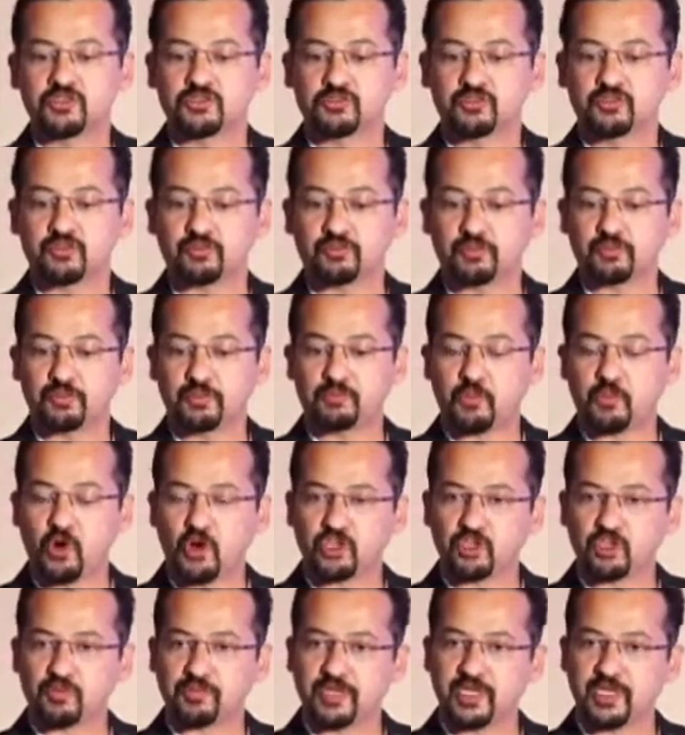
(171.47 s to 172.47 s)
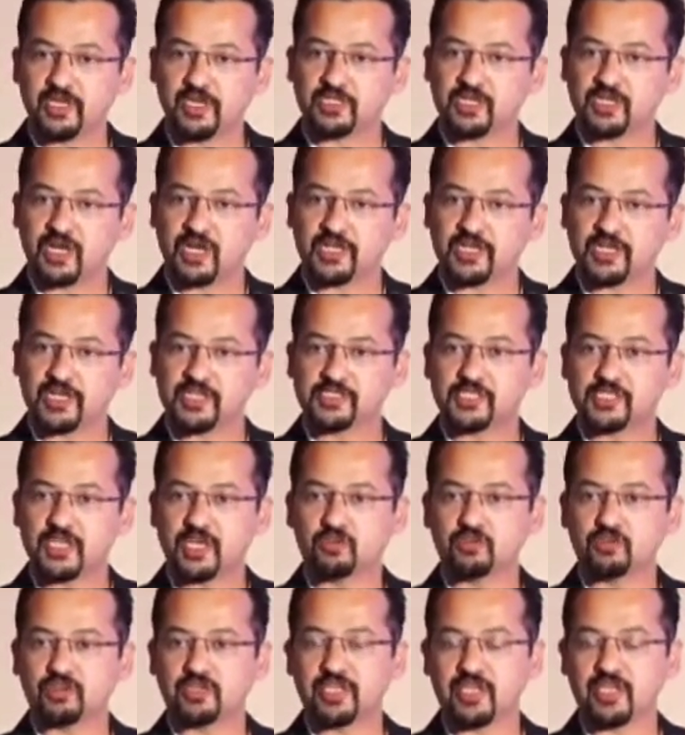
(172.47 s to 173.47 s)
So point of care
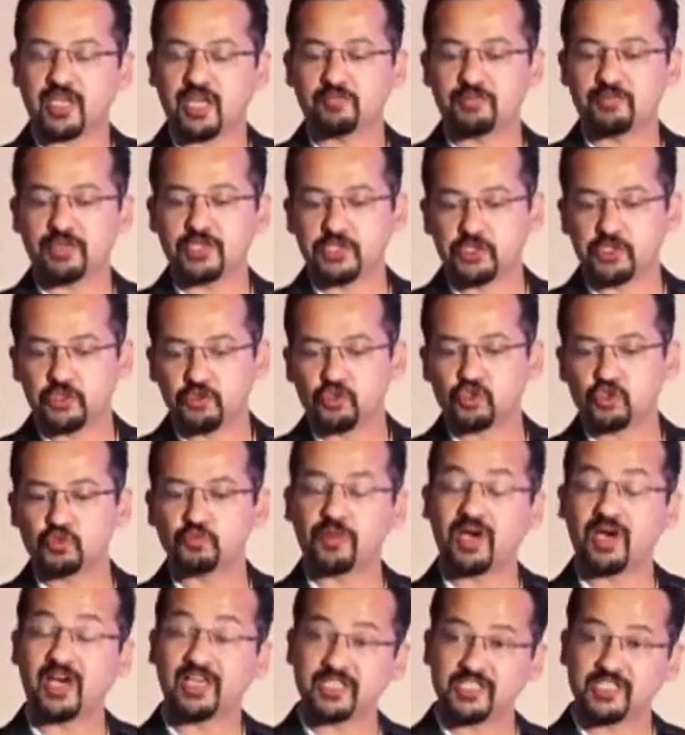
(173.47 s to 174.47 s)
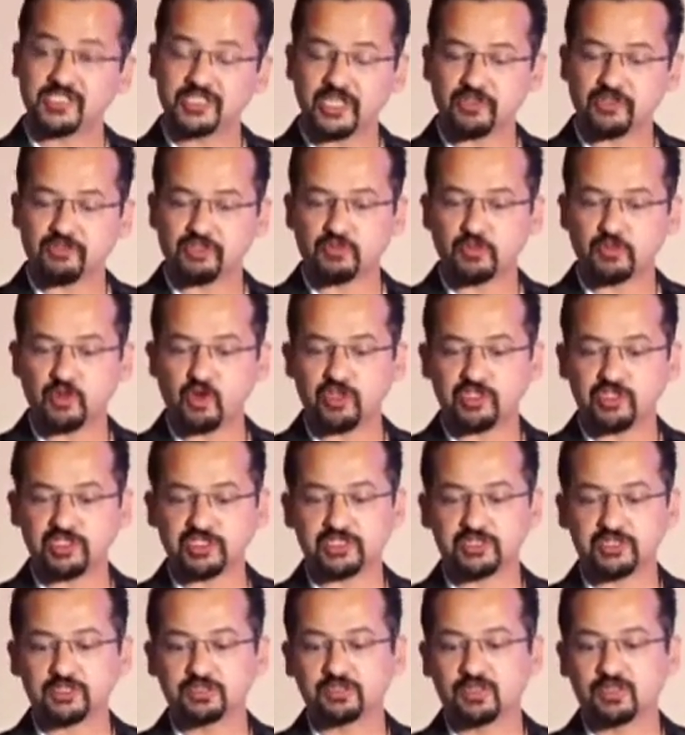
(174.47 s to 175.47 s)
ultrasound can be used by the service
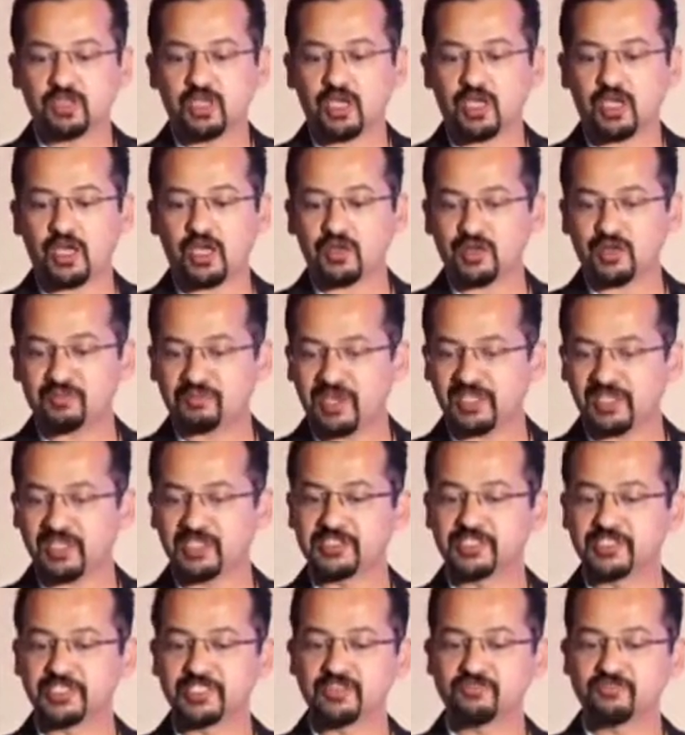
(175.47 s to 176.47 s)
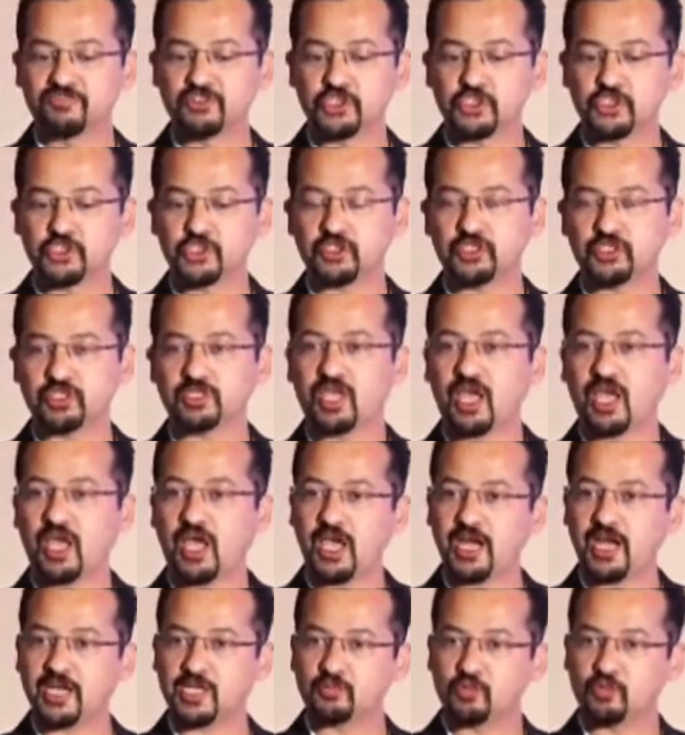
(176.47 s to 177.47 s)
provider and then by the treating physician
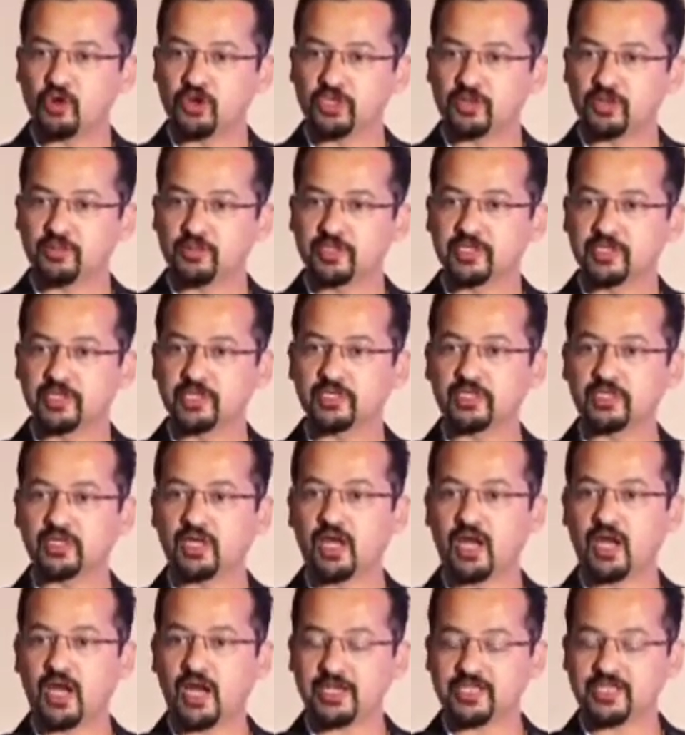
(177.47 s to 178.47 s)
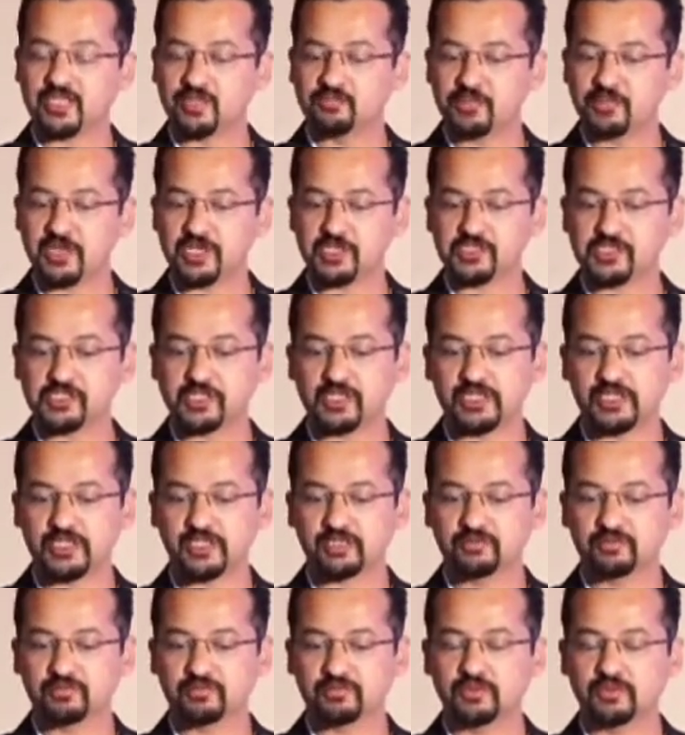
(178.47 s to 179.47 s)
at a point of care at the
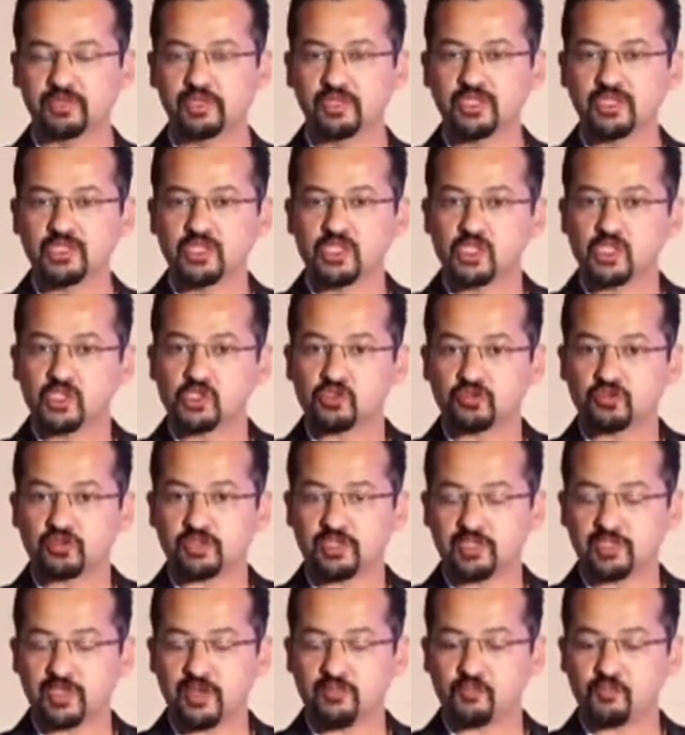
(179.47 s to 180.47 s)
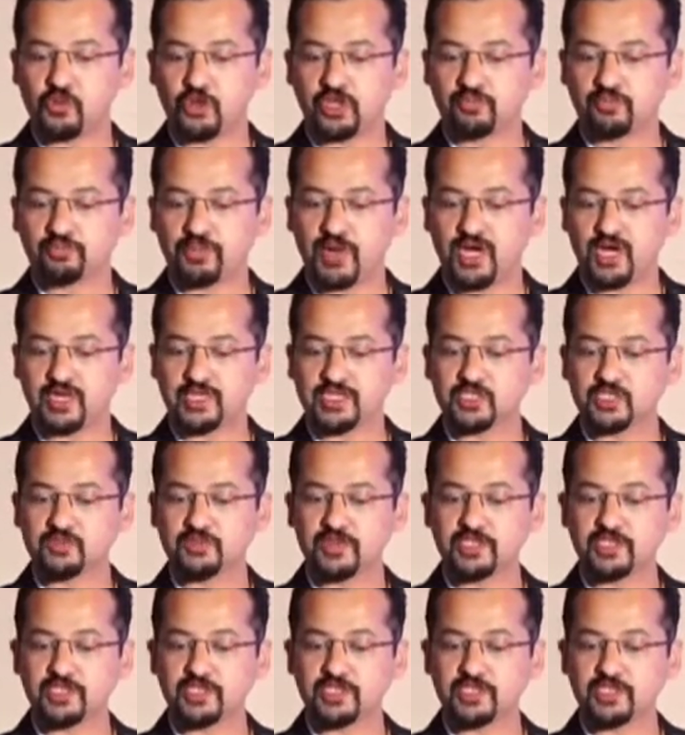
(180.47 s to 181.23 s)
bedside. So the important part is